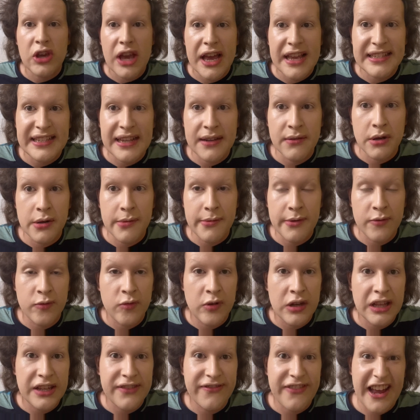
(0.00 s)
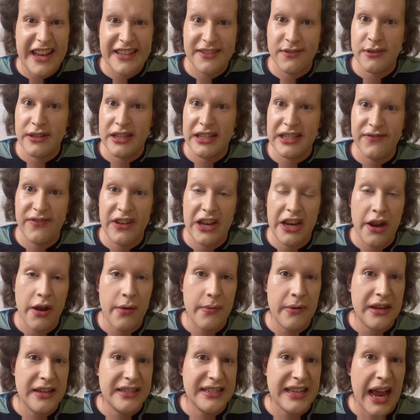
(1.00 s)
guys, I'm gonna be really fast with this video
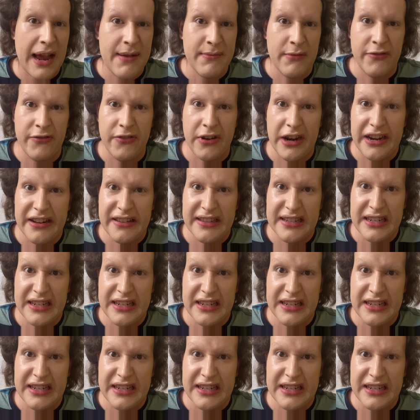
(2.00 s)
because I'm afraid of the